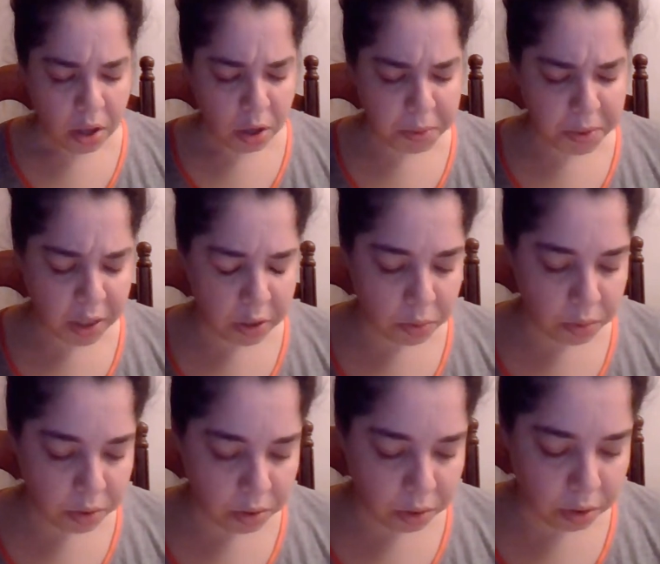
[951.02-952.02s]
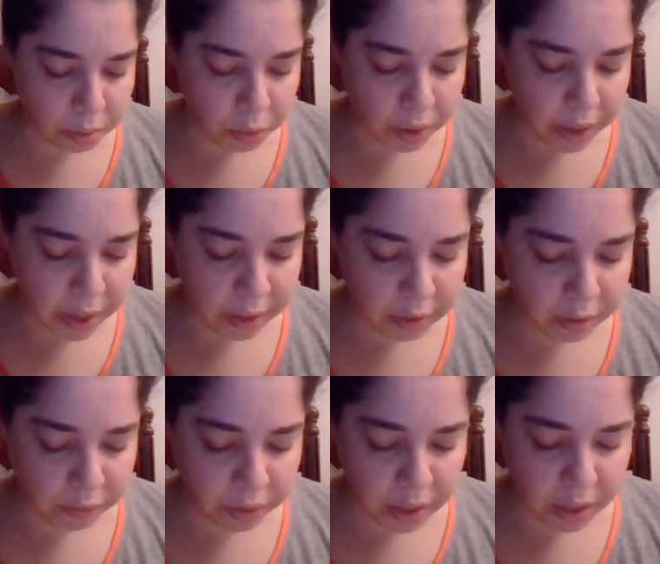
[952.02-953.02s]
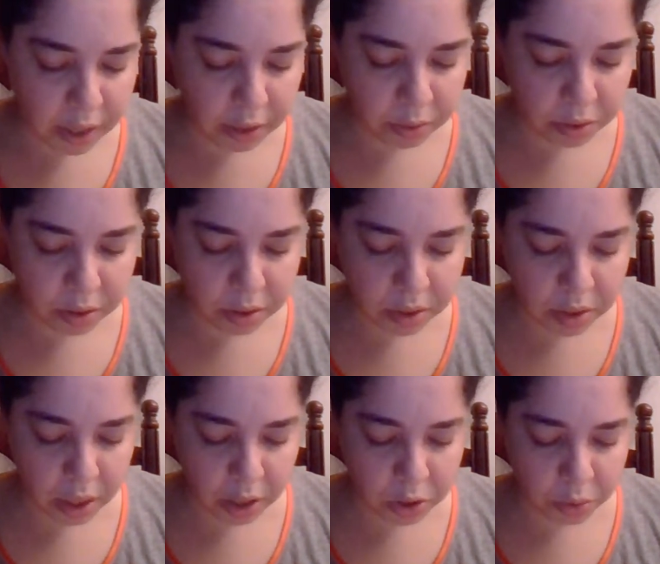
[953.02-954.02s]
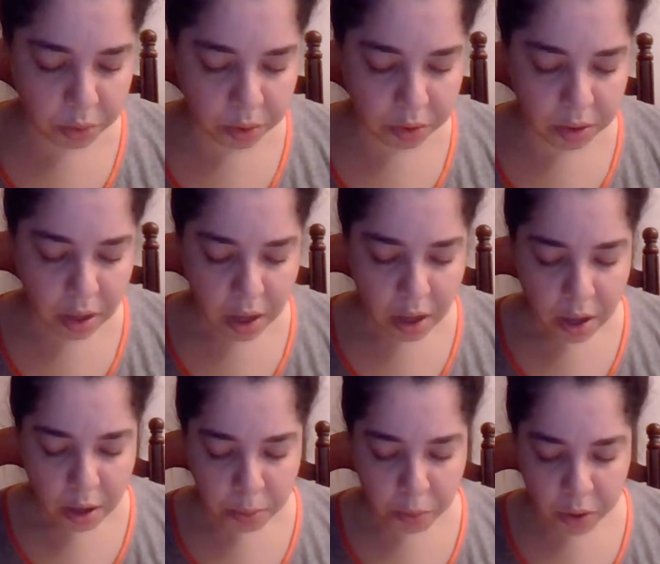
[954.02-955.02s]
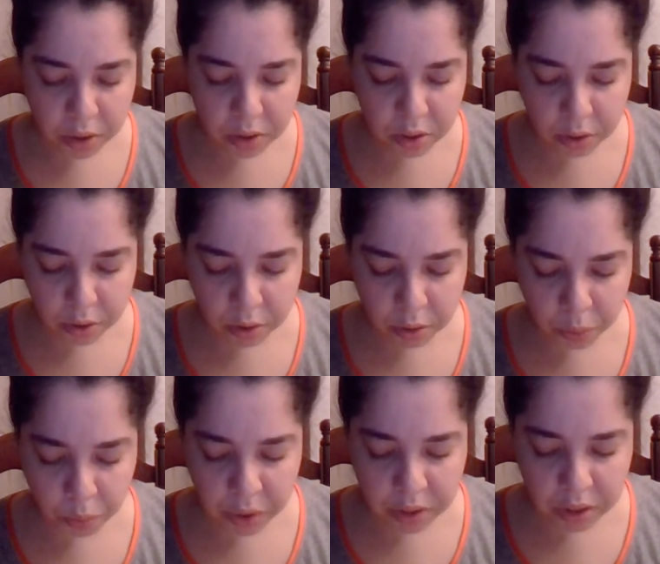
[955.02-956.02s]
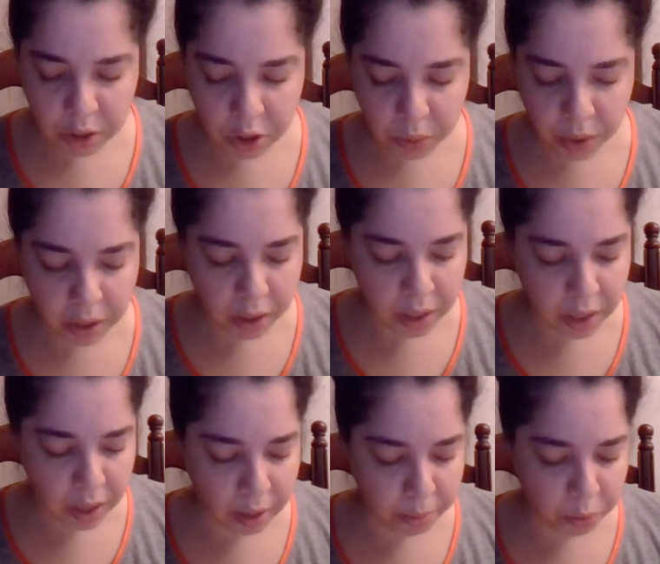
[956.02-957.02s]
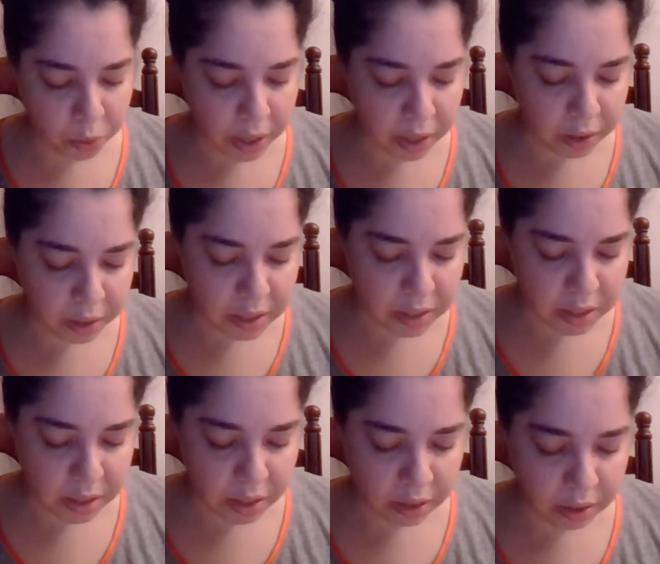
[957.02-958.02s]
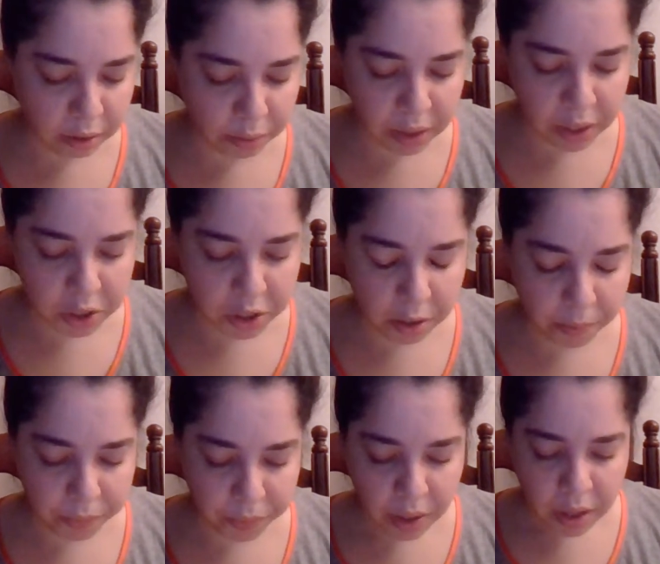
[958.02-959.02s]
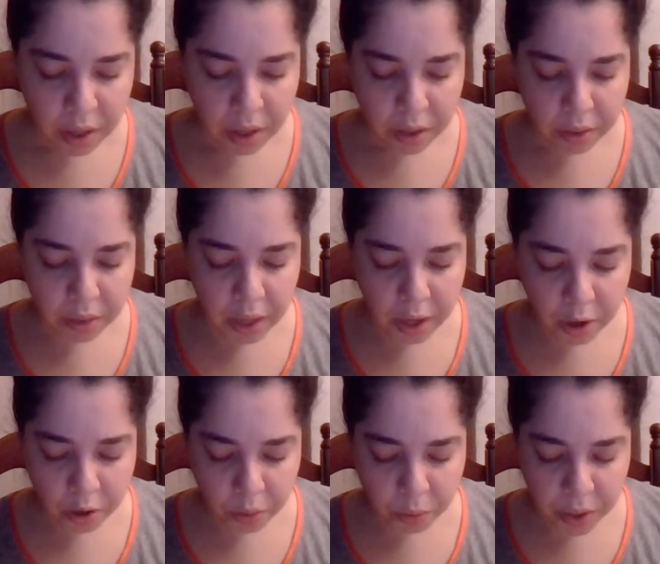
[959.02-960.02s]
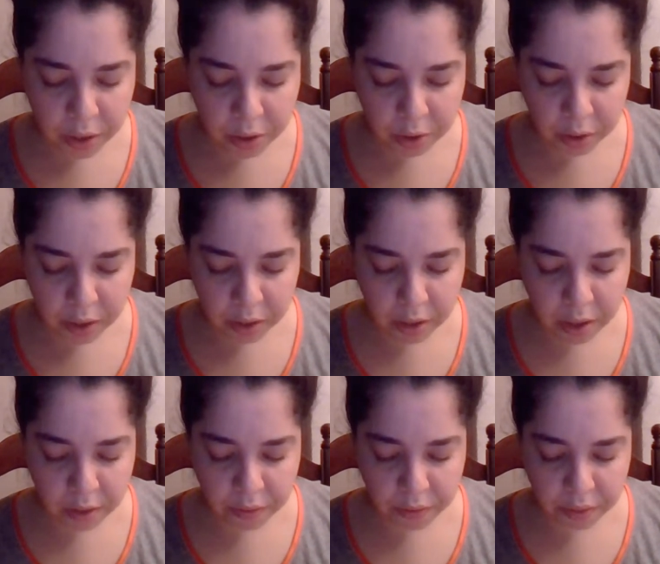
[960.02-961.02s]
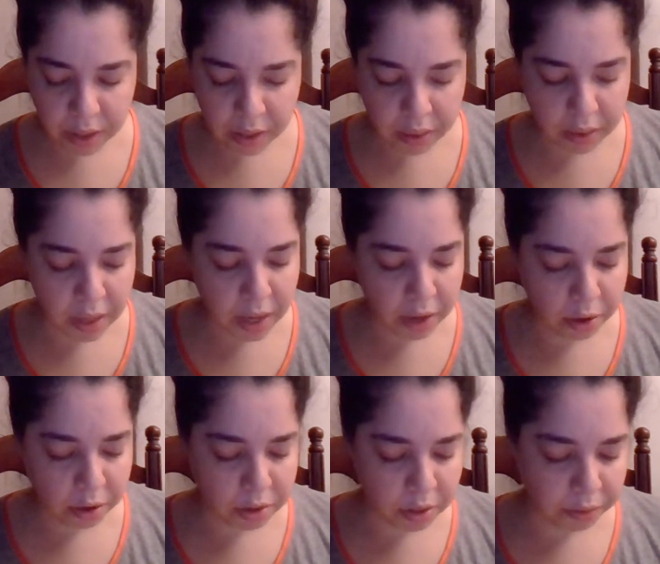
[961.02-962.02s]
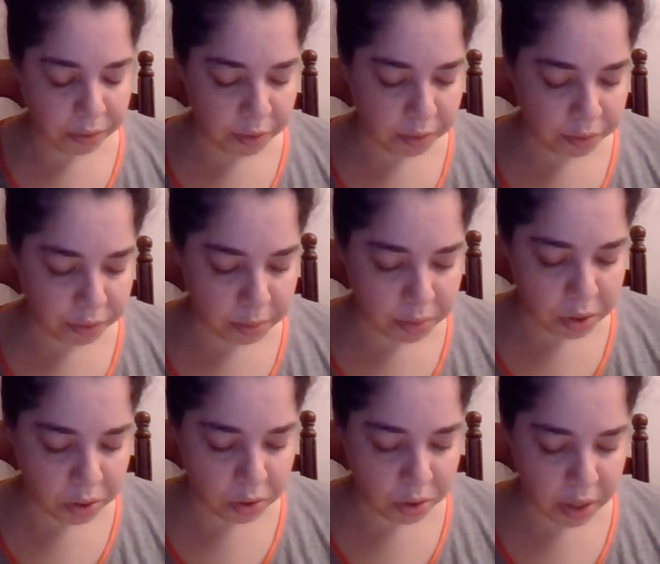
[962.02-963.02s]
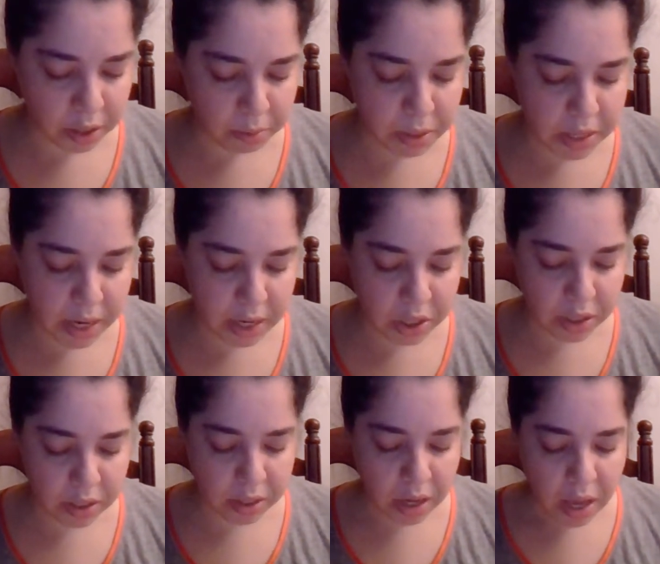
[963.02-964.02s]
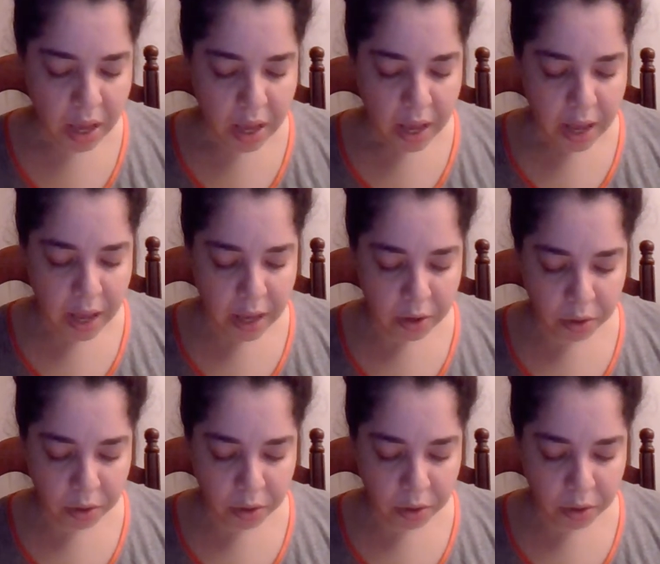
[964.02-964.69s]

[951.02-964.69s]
Homosexuals are more active than heterosexuals, more concerned with sexuality, and more adolescent in their relationship. They are aware early in life that they are different from social expectations, and